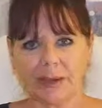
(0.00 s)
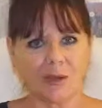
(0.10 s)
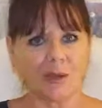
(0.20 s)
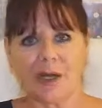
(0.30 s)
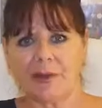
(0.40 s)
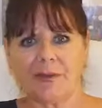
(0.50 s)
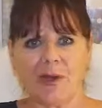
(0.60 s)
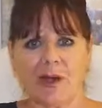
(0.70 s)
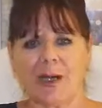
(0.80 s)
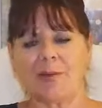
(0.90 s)
So now
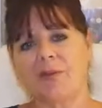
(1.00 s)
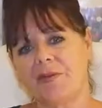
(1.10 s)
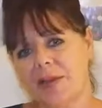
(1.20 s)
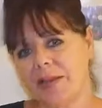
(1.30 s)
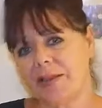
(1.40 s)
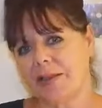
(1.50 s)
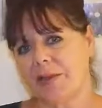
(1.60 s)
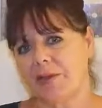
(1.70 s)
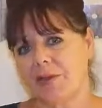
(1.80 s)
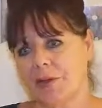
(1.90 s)
you've got a couple of things
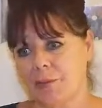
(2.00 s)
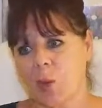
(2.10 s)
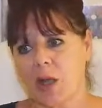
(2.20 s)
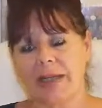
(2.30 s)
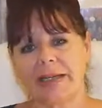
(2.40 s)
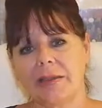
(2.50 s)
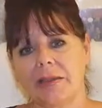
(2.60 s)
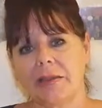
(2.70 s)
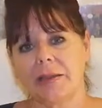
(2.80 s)
that are working